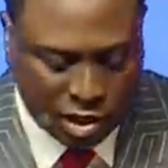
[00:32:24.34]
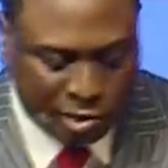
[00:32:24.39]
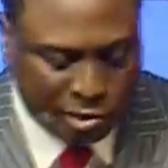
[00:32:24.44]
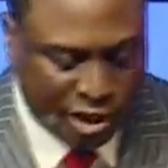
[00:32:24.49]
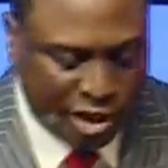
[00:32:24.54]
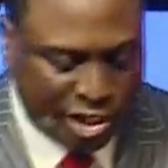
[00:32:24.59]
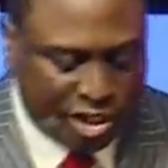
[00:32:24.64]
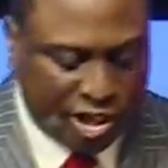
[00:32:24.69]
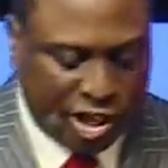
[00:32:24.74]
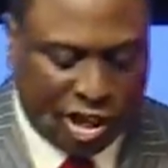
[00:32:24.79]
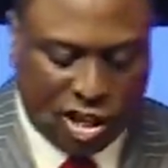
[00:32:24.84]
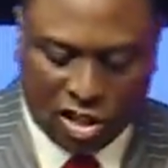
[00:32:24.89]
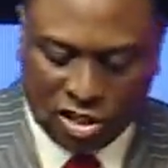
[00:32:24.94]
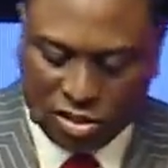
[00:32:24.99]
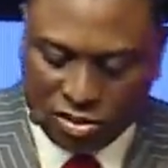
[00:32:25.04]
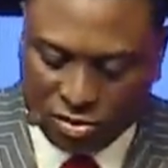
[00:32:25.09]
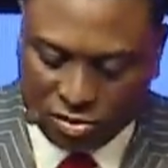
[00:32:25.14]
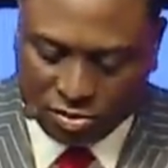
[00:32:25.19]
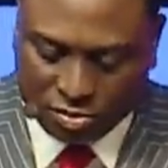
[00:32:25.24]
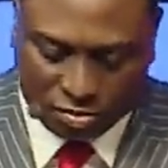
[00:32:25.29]
Praise God.
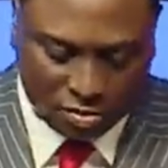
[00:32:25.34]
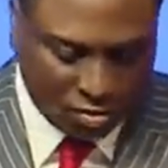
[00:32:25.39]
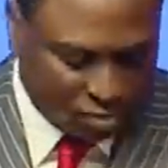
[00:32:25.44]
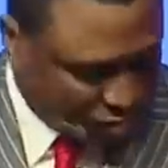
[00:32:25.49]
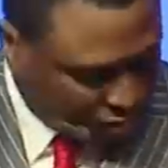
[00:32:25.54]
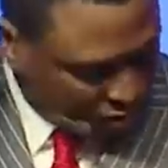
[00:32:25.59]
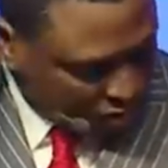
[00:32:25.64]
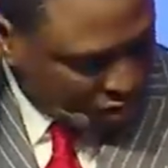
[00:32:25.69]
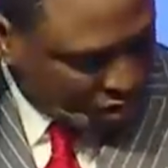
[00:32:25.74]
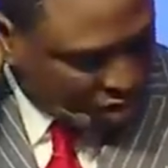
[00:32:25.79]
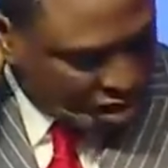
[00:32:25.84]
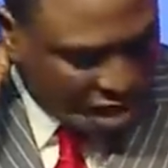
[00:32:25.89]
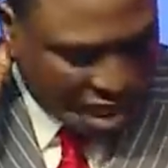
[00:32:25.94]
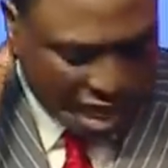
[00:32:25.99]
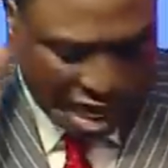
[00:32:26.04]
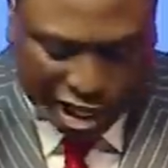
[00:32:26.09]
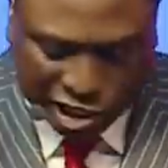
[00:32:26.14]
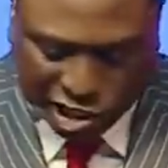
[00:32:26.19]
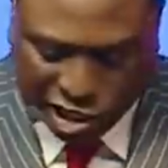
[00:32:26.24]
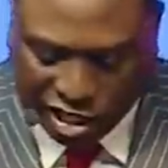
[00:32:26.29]

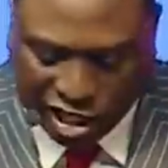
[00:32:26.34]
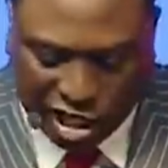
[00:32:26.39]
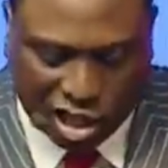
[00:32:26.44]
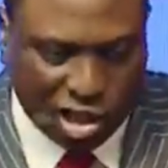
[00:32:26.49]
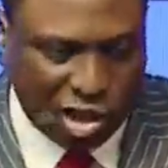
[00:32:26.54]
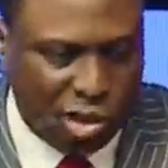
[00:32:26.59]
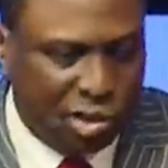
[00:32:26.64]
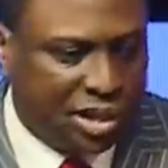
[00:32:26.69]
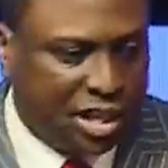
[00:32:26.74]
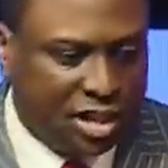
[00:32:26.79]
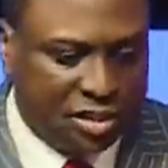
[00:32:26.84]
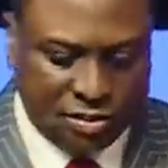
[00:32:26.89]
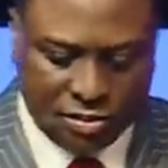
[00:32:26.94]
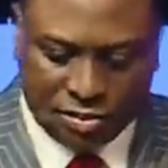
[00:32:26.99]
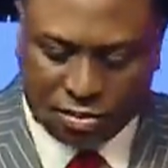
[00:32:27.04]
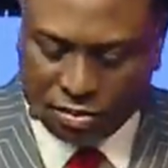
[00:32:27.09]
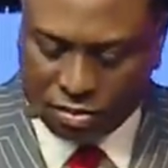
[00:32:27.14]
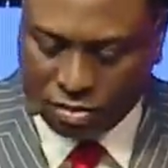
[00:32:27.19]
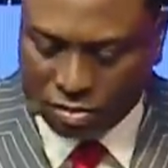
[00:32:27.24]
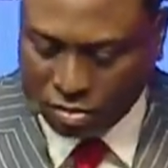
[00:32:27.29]
I say hallelujah. Amen.
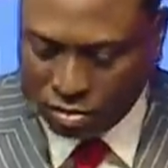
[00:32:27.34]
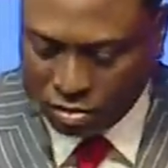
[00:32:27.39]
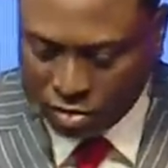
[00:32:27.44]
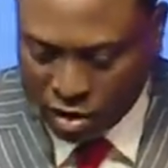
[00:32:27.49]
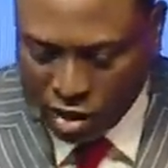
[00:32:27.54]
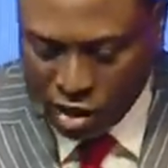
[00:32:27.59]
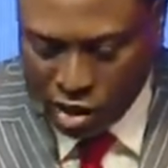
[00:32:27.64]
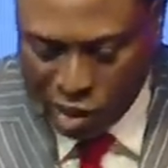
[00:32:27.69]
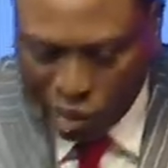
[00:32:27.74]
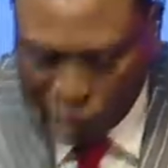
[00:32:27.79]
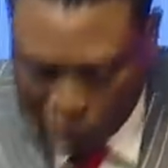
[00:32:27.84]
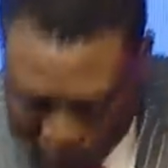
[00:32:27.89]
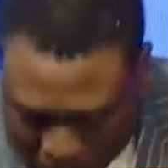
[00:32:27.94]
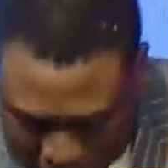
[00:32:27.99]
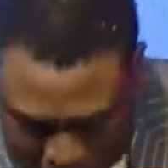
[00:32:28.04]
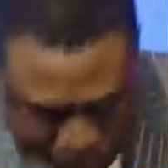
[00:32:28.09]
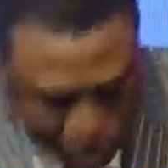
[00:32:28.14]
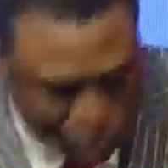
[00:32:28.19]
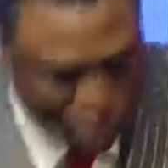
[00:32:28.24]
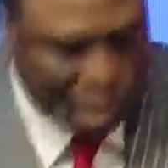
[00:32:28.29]
All right,
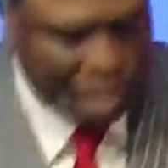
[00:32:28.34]
so